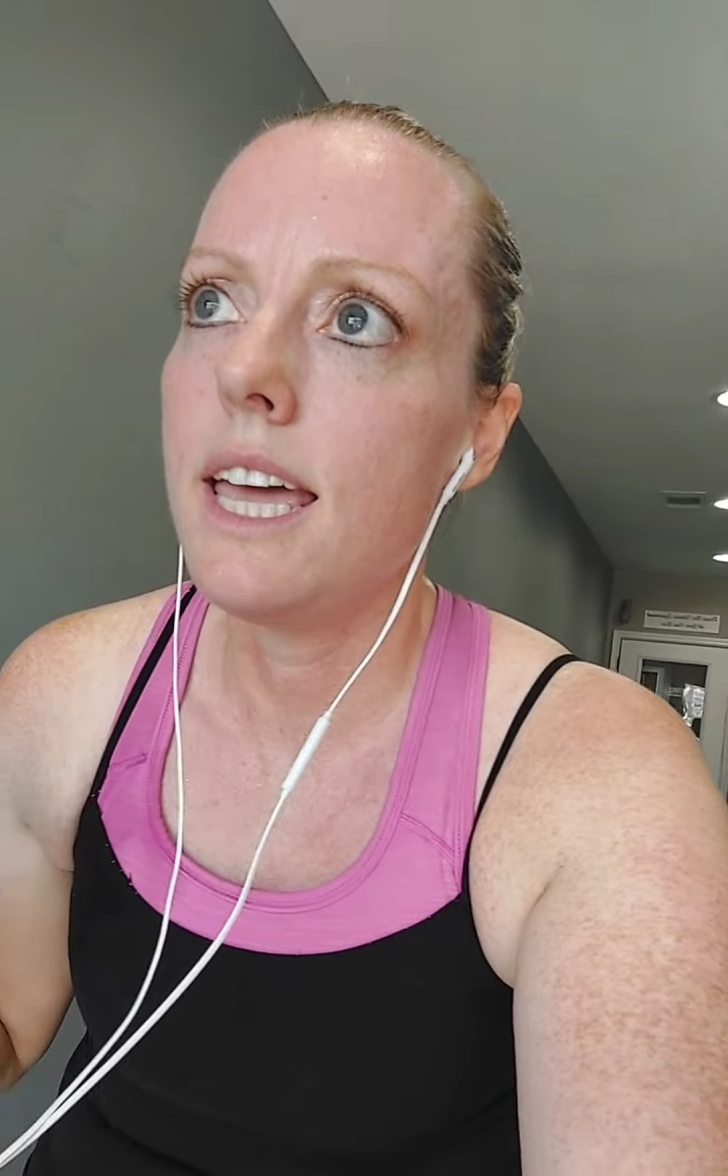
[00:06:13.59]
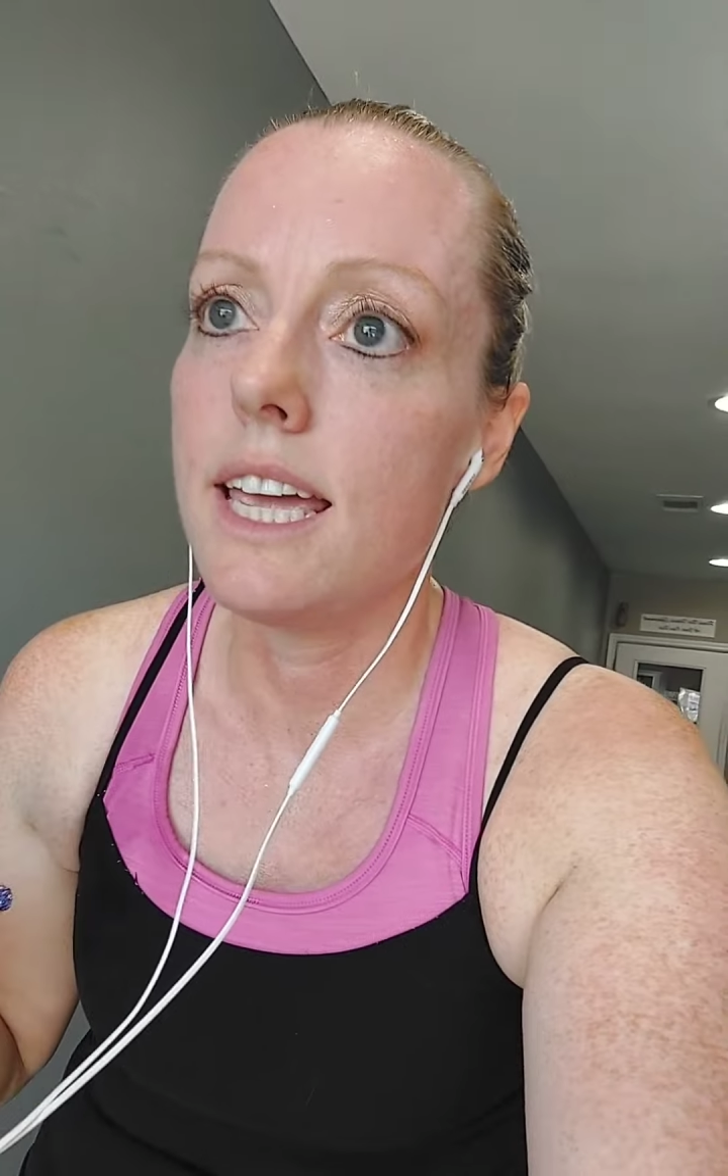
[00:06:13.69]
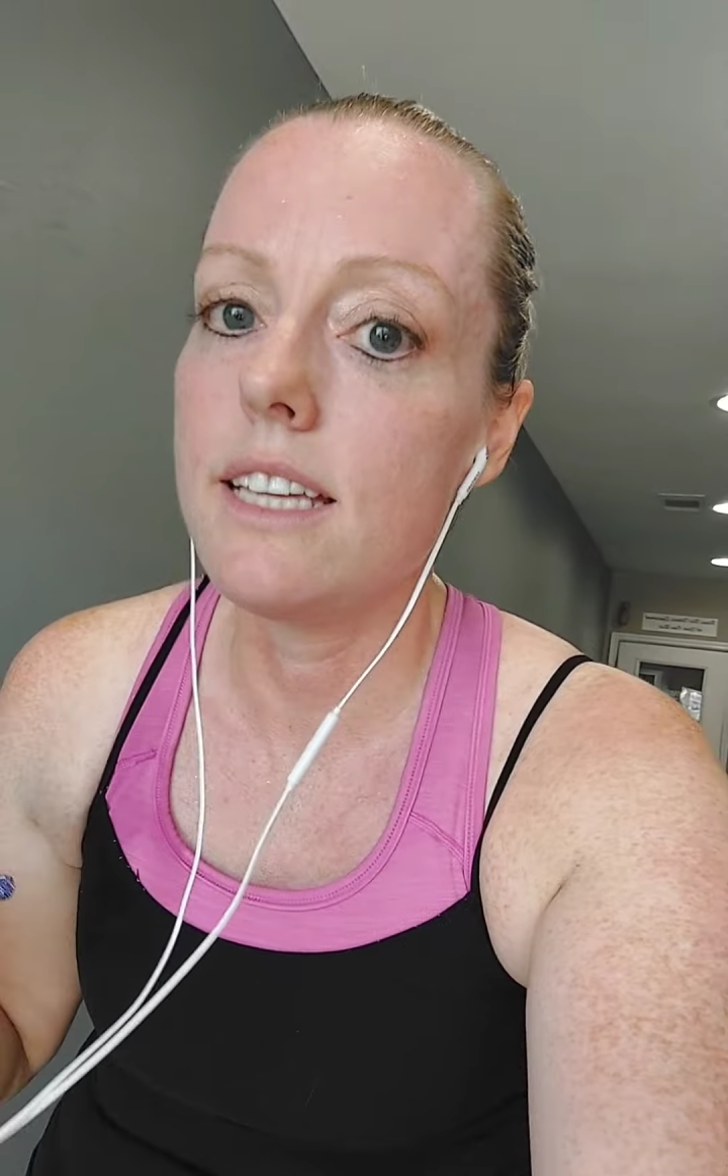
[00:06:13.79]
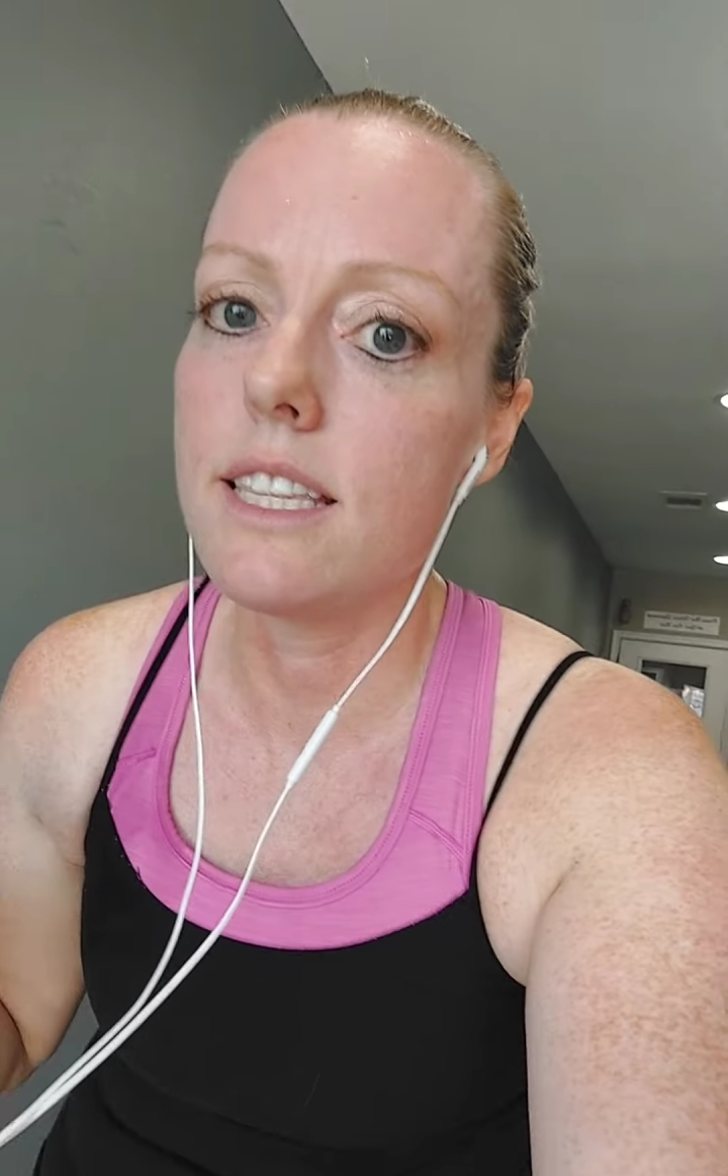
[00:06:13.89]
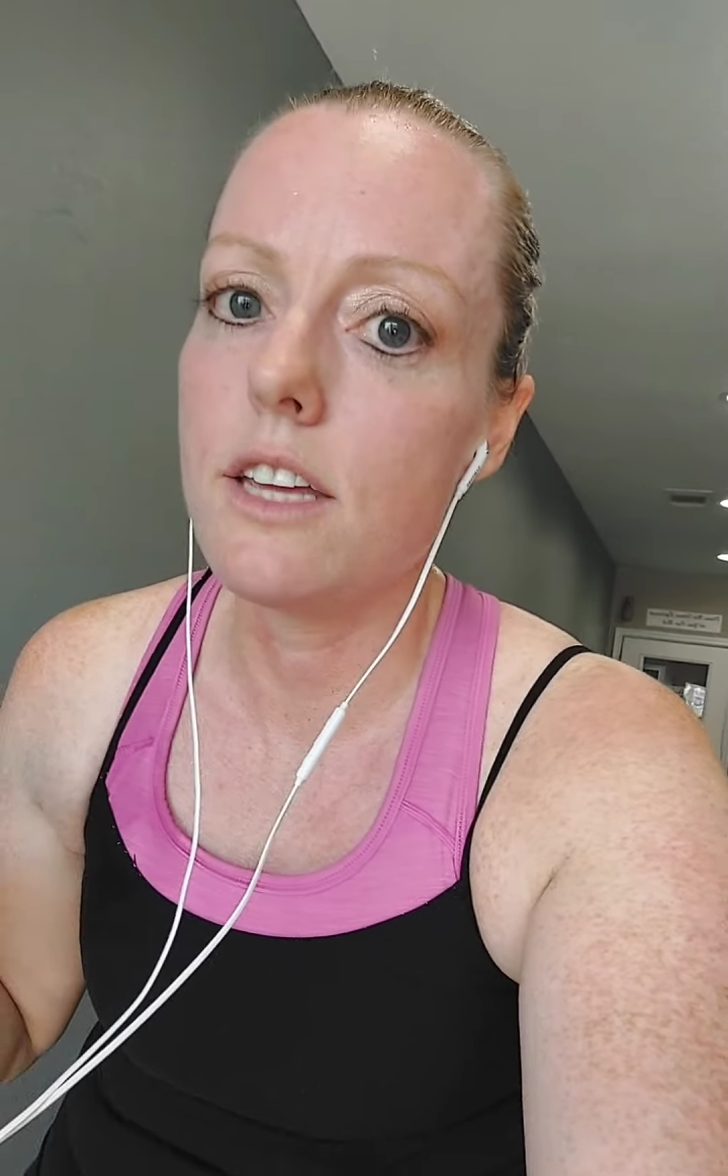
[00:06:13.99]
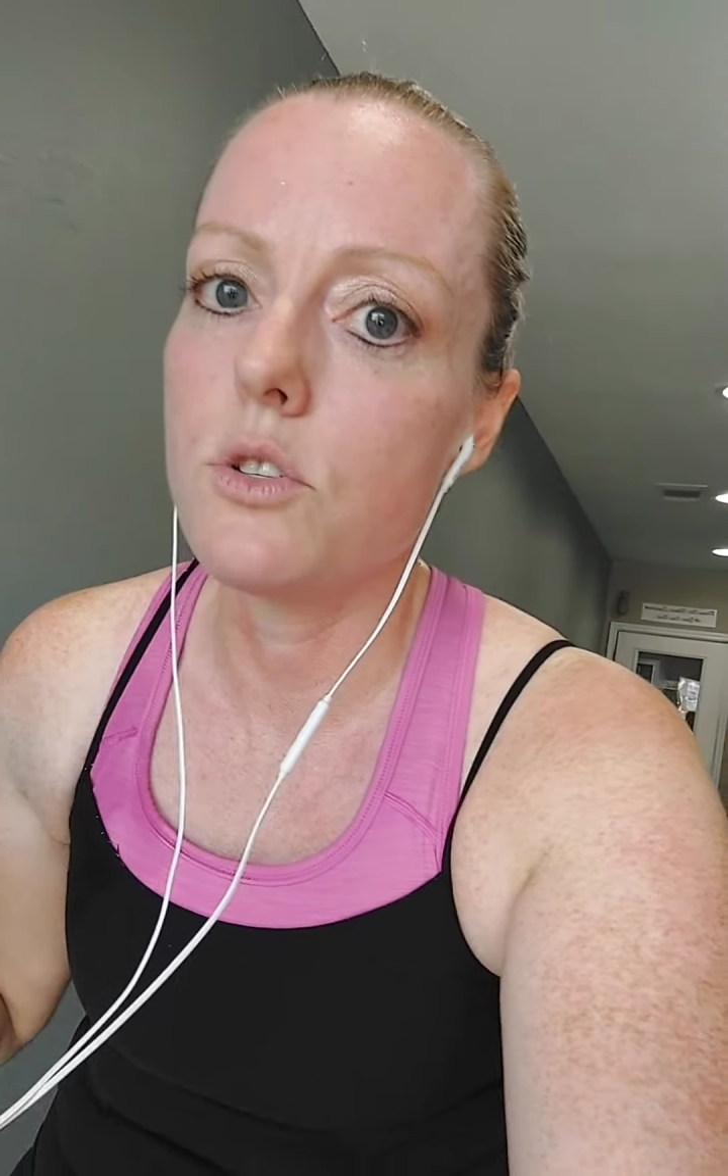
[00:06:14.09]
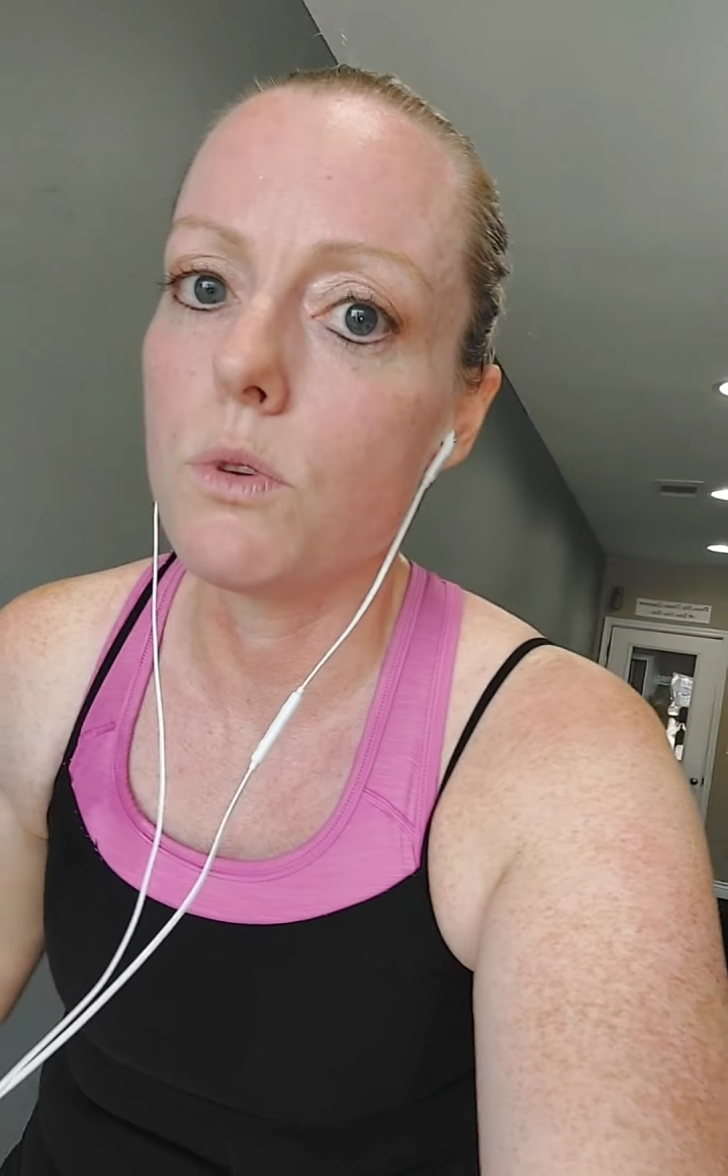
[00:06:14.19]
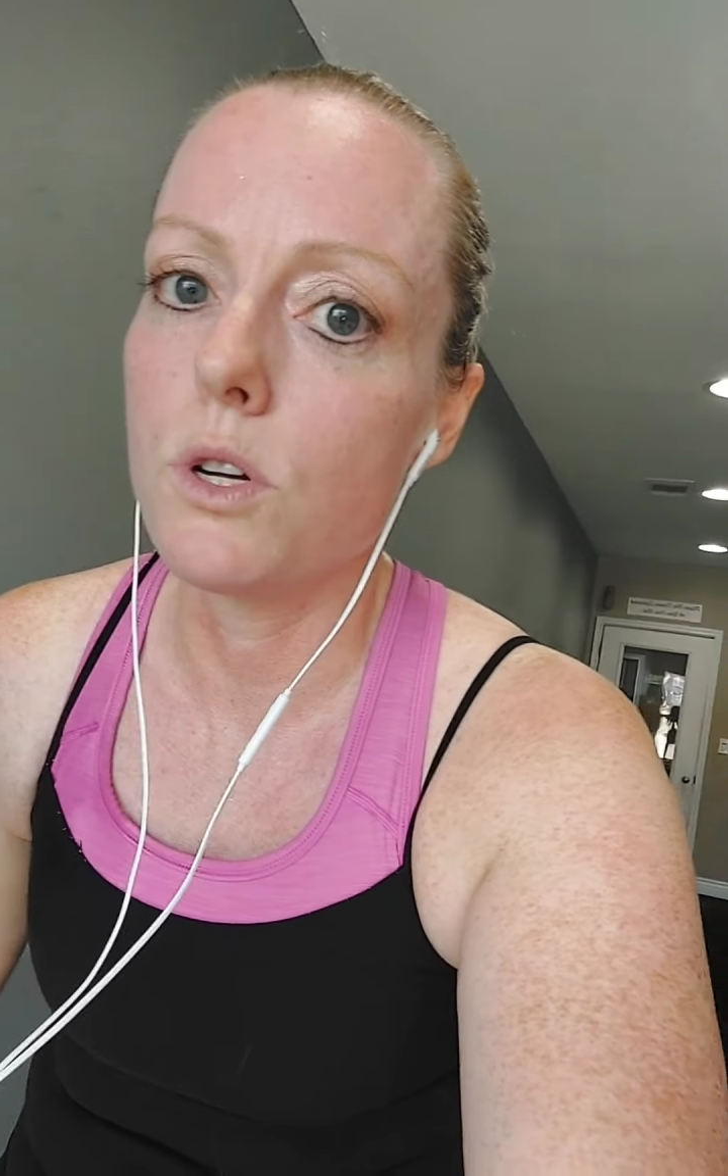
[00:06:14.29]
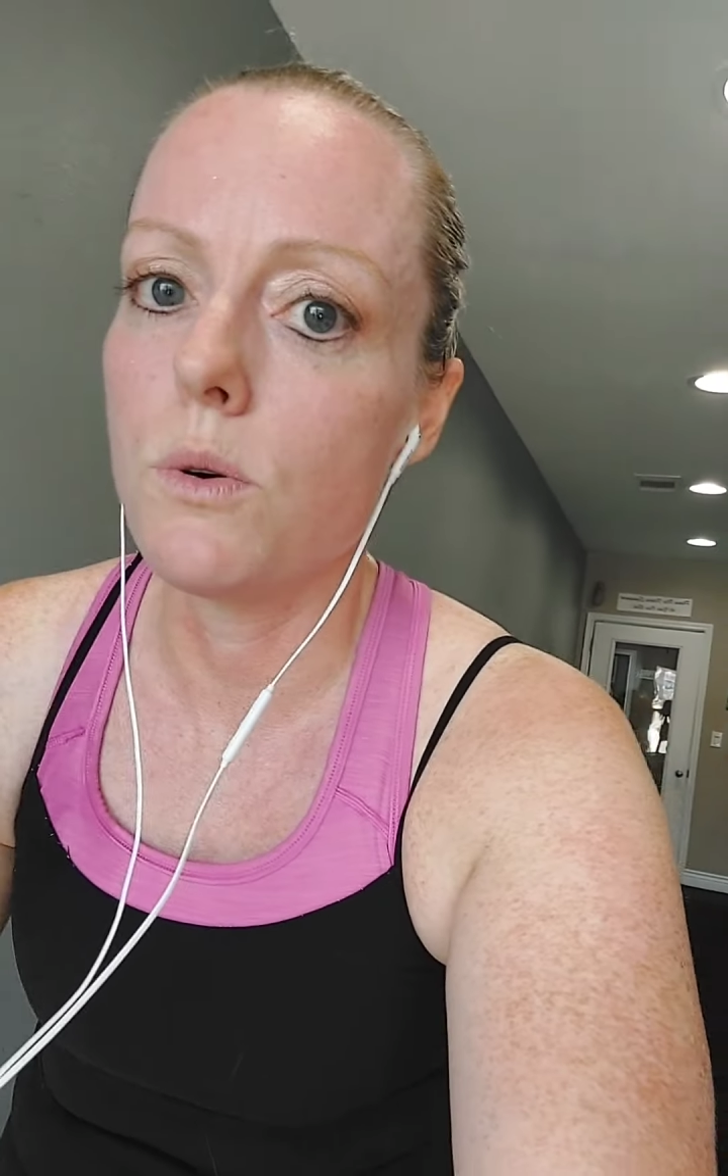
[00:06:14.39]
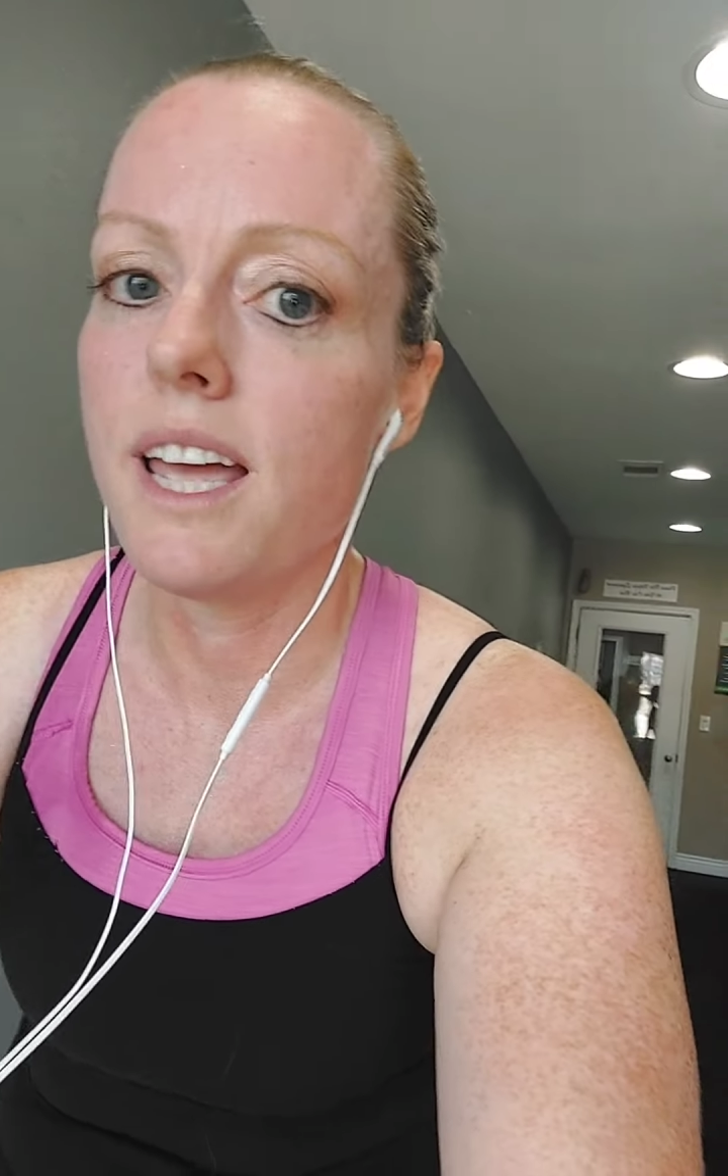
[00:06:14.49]
is they
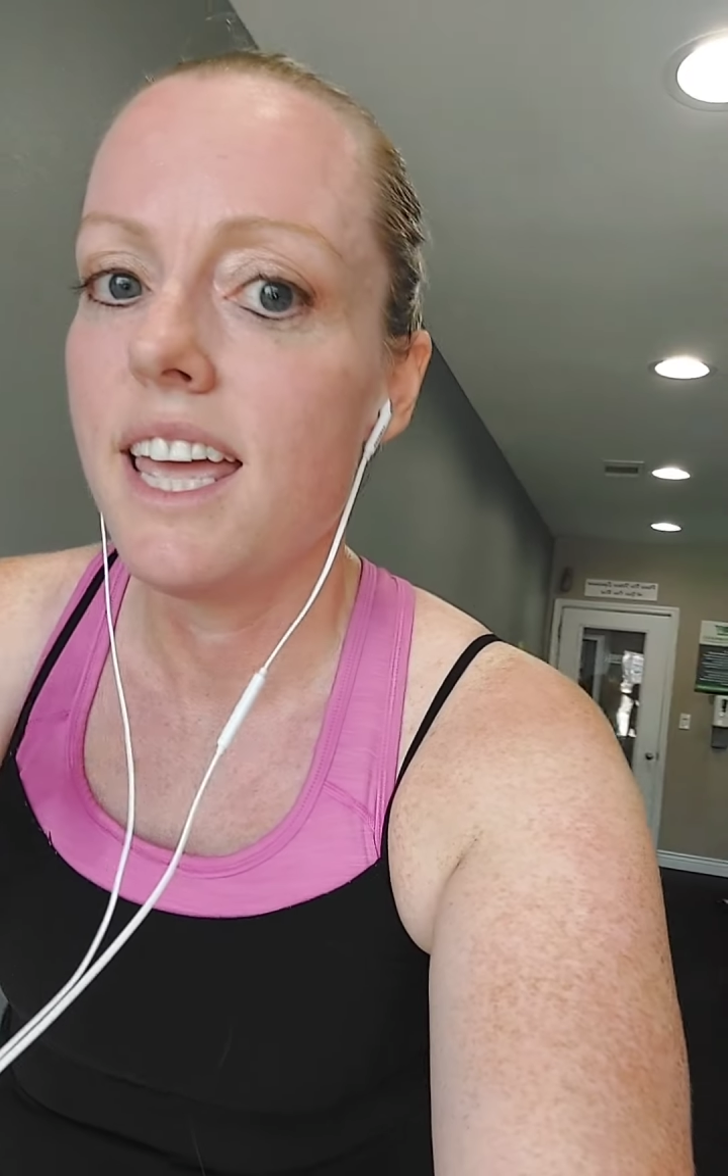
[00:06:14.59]
drew